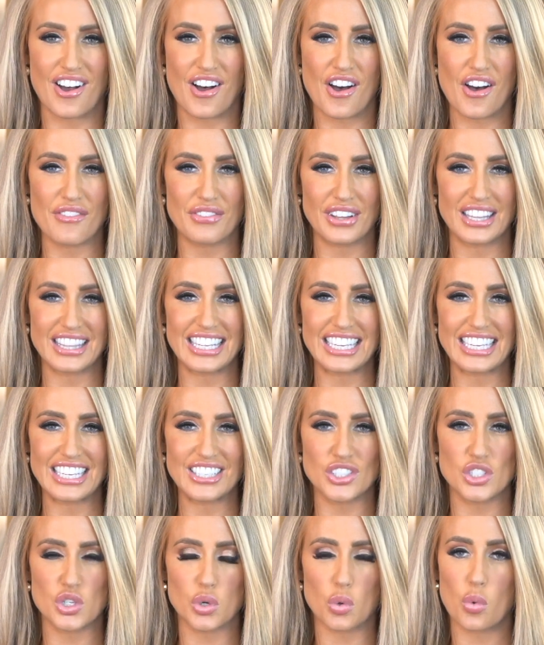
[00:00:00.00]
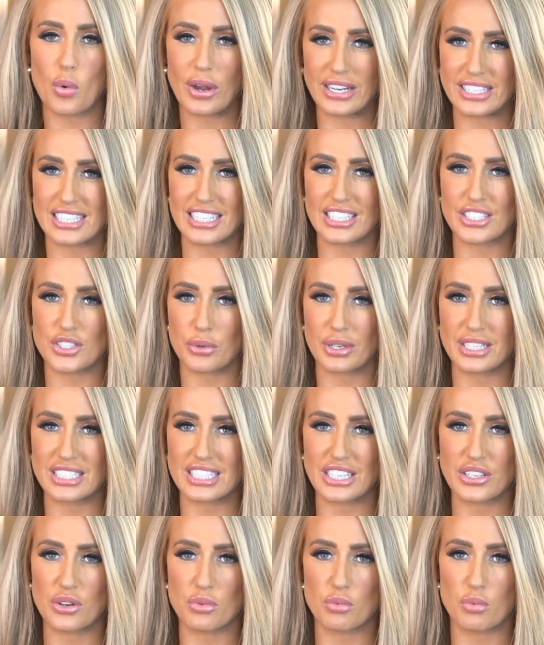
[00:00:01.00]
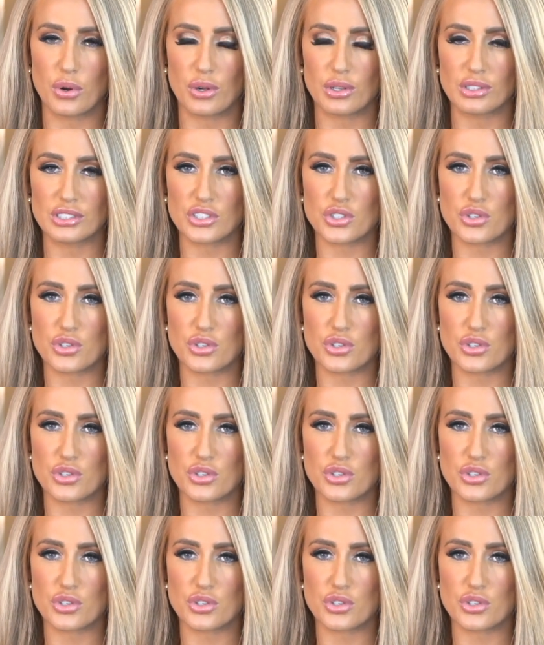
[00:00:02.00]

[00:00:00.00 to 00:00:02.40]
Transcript: of the 2020 World